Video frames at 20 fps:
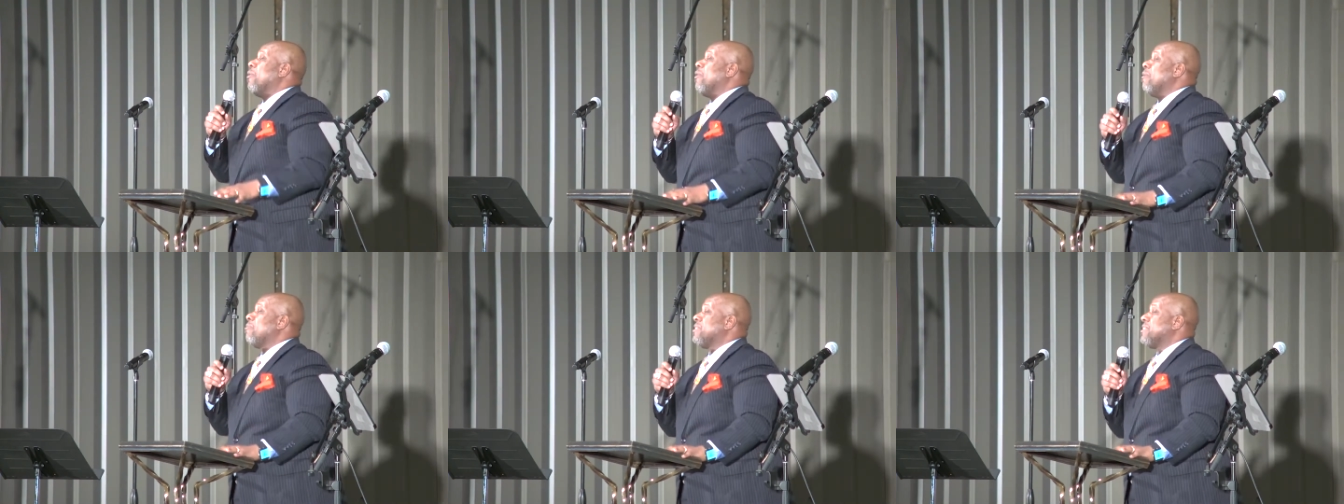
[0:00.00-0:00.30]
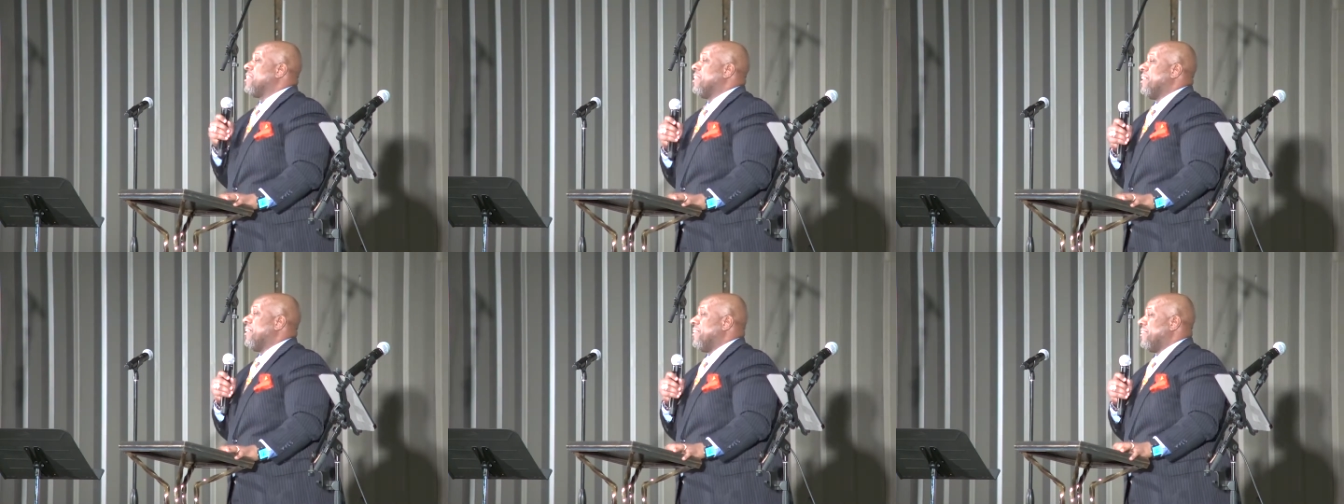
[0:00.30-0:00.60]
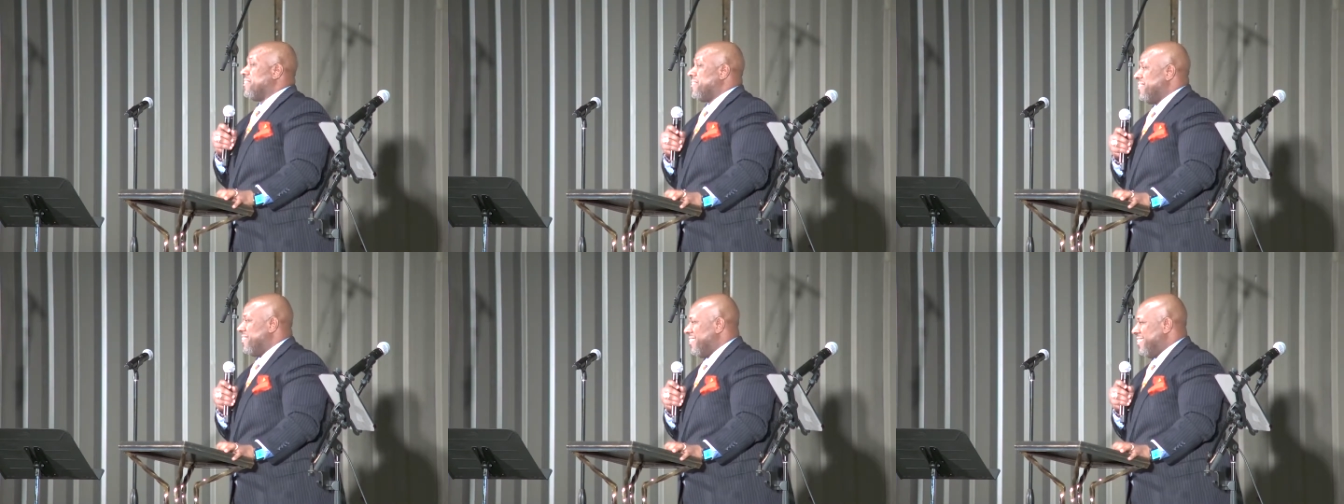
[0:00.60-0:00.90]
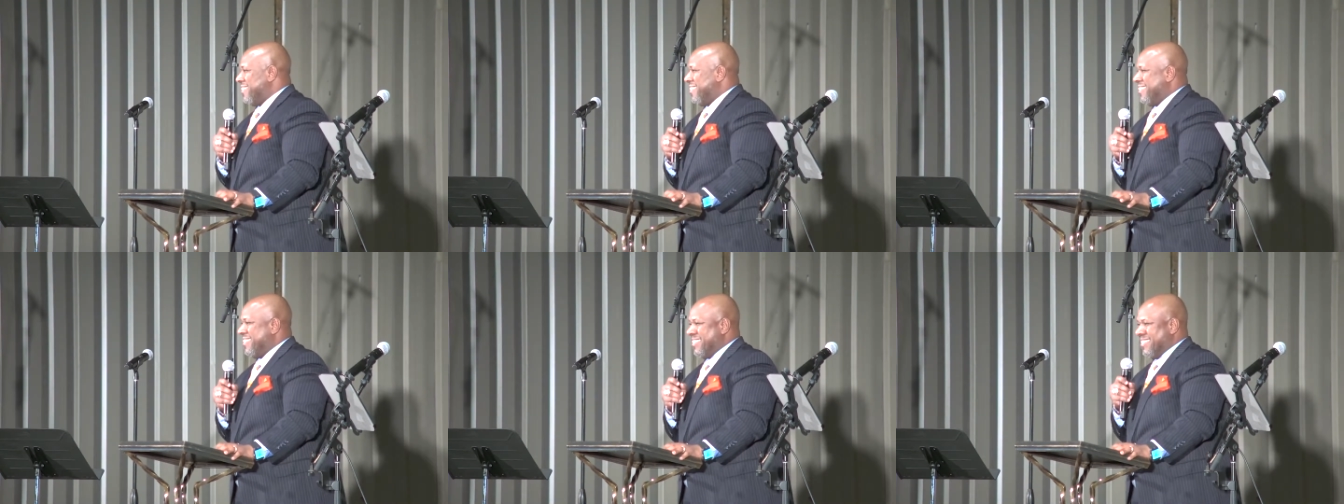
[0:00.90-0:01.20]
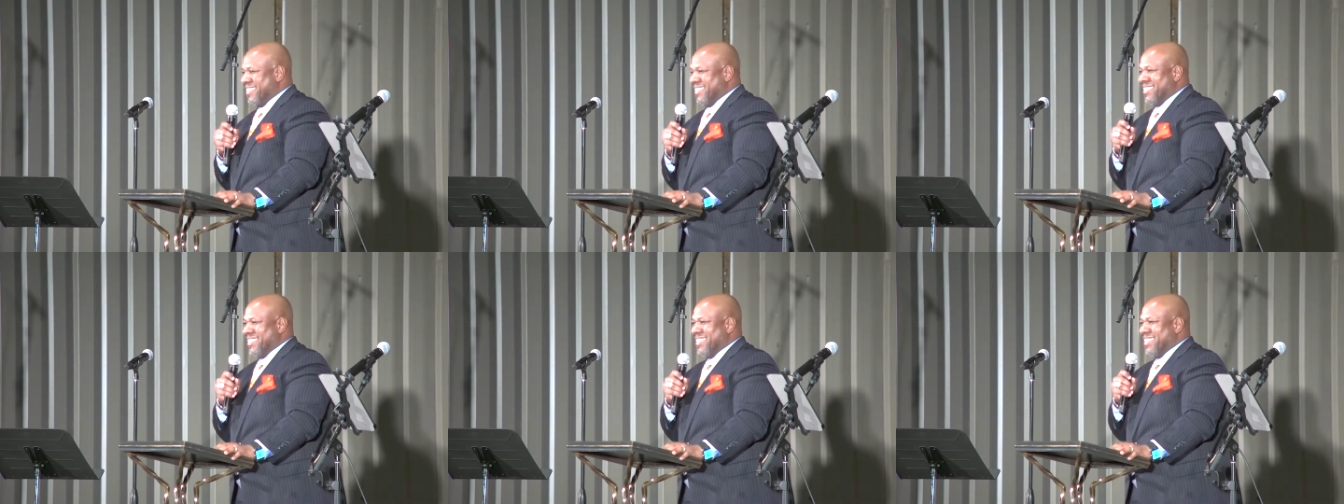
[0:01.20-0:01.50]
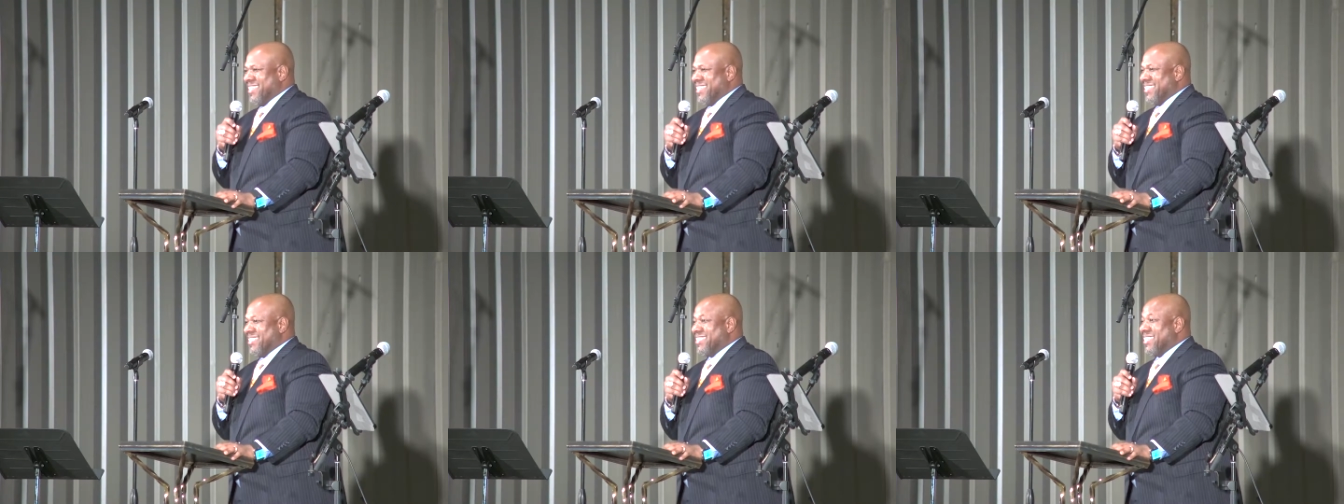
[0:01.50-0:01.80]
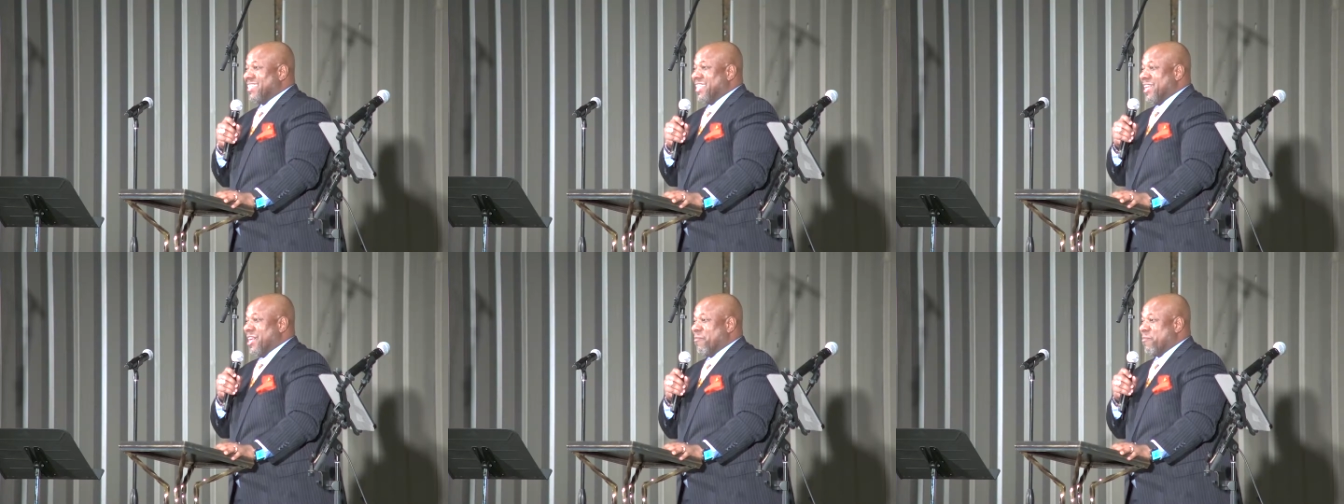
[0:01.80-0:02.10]
go upstairs
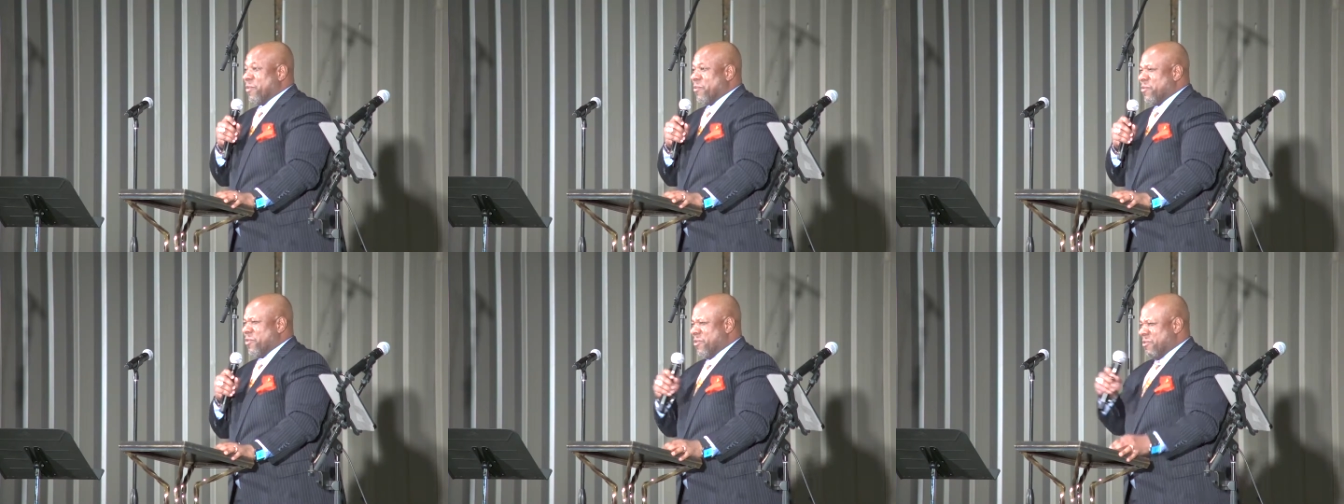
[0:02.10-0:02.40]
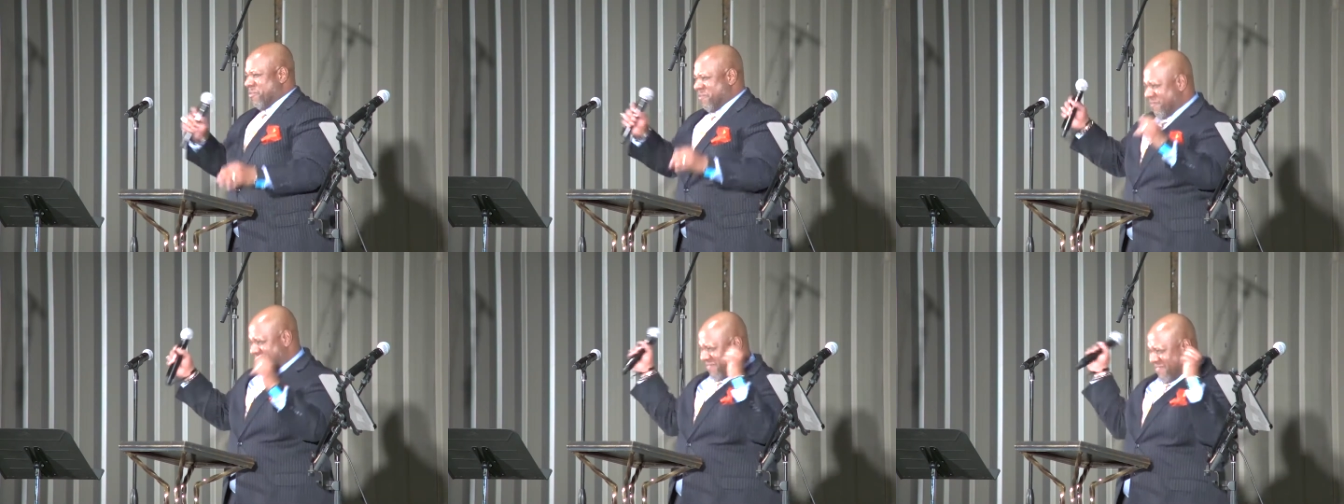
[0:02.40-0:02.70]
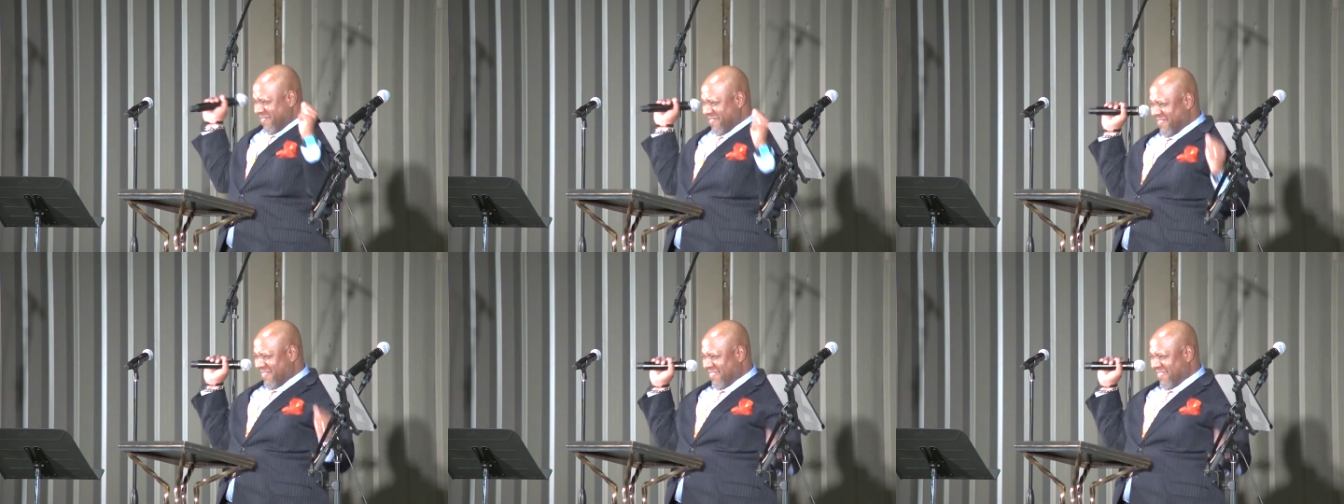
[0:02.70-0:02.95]
to the upper room